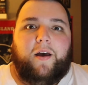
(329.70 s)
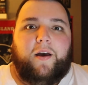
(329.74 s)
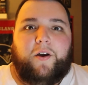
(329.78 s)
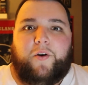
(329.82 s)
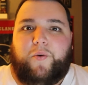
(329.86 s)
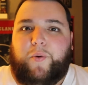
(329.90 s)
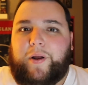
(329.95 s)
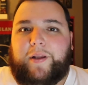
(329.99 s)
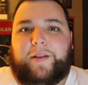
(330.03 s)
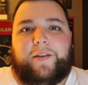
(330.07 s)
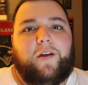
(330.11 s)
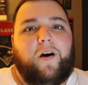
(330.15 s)

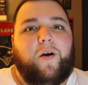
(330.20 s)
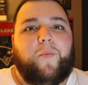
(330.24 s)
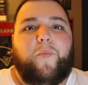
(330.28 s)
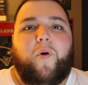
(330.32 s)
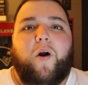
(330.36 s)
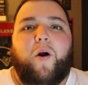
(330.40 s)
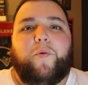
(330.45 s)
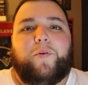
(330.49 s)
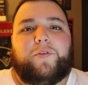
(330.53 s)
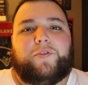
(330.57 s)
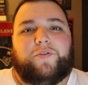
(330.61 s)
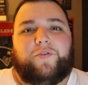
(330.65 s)
Quentin
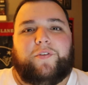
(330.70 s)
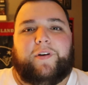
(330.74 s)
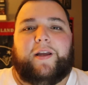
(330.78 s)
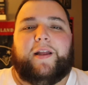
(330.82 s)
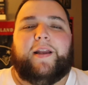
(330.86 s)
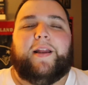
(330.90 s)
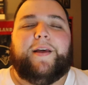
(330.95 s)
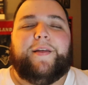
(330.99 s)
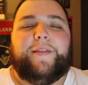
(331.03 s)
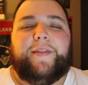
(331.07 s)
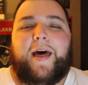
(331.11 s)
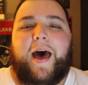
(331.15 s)
Dunbar was
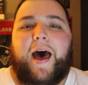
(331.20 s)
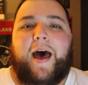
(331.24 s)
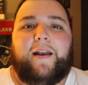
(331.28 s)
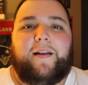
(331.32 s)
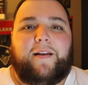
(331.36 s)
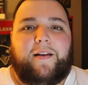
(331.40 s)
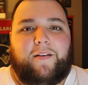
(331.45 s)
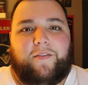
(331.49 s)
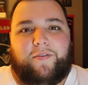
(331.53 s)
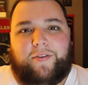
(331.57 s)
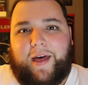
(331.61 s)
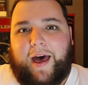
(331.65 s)
reading that
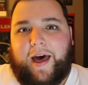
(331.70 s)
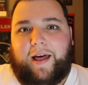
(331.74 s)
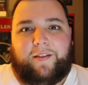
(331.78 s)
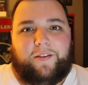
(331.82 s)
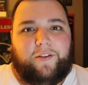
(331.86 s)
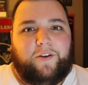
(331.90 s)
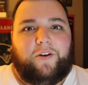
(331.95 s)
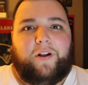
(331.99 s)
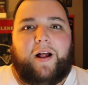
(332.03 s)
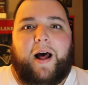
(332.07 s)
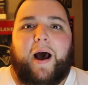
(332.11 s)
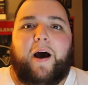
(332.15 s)

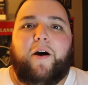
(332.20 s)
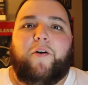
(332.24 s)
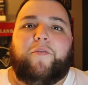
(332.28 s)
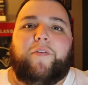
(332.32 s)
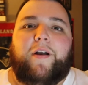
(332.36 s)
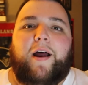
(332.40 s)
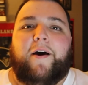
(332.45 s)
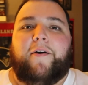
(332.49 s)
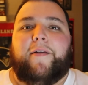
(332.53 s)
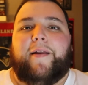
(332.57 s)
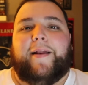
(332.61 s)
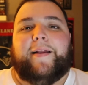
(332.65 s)
little out
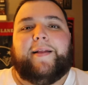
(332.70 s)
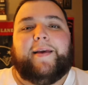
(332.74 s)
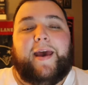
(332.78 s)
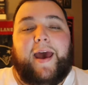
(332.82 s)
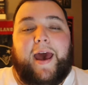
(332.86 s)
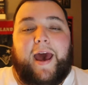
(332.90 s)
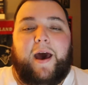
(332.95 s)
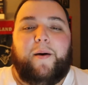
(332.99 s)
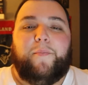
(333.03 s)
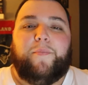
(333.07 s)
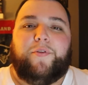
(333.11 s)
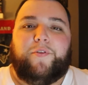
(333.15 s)
route, and
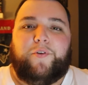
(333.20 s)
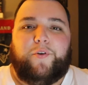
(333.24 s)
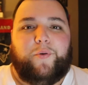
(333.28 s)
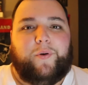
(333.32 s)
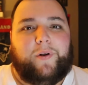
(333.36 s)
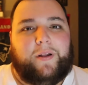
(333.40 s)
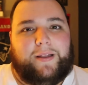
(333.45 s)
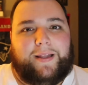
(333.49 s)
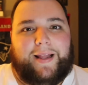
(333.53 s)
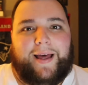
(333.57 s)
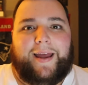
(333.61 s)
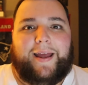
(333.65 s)
Cam threw it
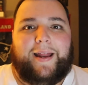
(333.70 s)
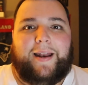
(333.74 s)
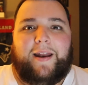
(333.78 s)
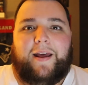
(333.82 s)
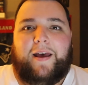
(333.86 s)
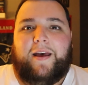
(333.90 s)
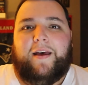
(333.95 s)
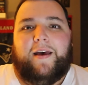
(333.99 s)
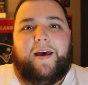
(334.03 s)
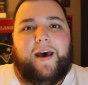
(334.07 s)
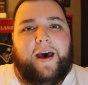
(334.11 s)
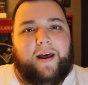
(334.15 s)
late
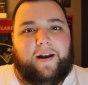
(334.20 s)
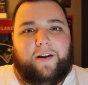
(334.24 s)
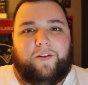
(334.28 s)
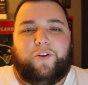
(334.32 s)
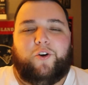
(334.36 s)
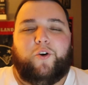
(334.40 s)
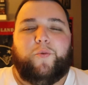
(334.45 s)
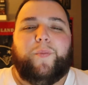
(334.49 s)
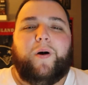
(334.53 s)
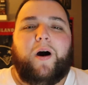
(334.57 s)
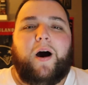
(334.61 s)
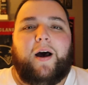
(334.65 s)
and a
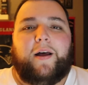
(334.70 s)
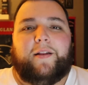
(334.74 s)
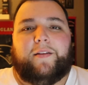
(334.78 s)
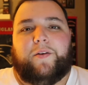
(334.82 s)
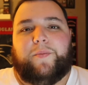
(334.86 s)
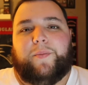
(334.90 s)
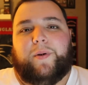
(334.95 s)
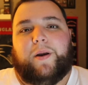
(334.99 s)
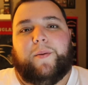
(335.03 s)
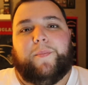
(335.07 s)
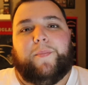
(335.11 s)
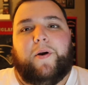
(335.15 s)
little behind
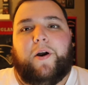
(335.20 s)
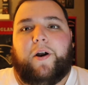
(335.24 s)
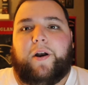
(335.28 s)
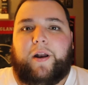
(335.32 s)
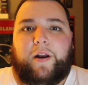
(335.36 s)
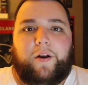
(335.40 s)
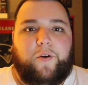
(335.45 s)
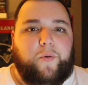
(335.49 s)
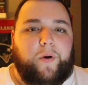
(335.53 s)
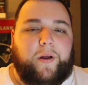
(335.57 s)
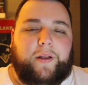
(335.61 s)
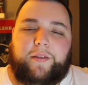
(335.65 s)
Damiere Byrd,
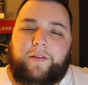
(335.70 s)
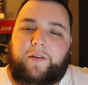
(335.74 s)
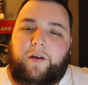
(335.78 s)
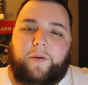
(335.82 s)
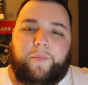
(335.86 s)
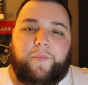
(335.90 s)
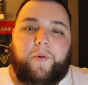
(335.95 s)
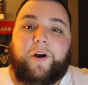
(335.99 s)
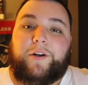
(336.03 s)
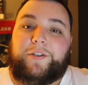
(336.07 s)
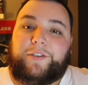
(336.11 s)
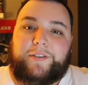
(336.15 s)
and Quentin
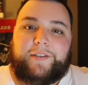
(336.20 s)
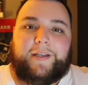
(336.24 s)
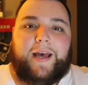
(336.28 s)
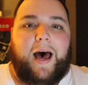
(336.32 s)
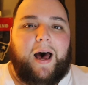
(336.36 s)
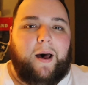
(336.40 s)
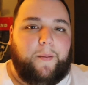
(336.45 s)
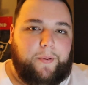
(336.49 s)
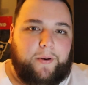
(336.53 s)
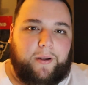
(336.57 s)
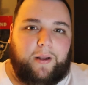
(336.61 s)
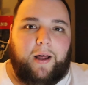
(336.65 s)
Dunbar just
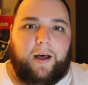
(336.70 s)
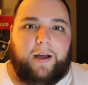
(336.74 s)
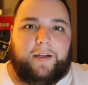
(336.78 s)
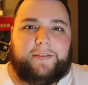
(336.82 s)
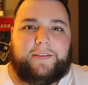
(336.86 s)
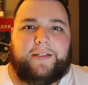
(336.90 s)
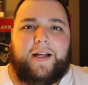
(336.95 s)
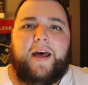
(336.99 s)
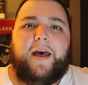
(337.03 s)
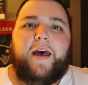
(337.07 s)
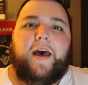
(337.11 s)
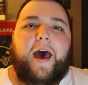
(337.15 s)
capitalized.